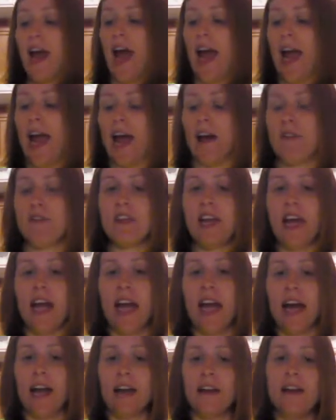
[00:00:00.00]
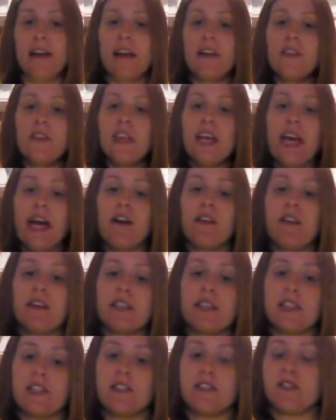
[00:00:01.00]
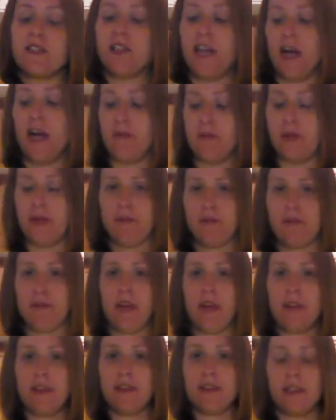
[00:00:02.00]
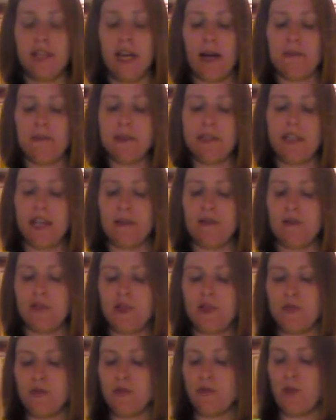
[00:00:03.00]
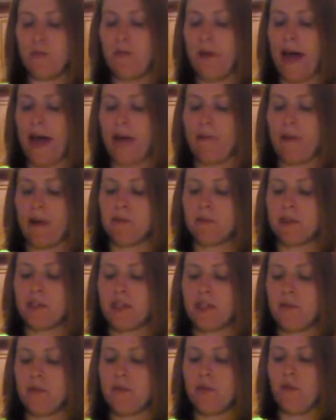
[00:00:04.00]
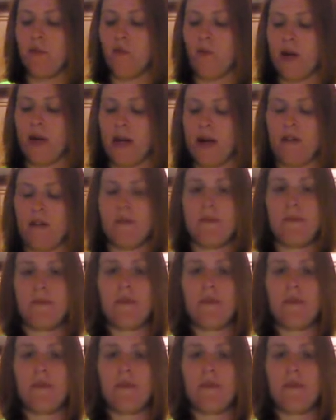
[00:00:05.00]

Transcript: I have to add the Alka-Seltzer tablet. Okay, this happens to have 2 in one pack, but I'm just going to pull one out.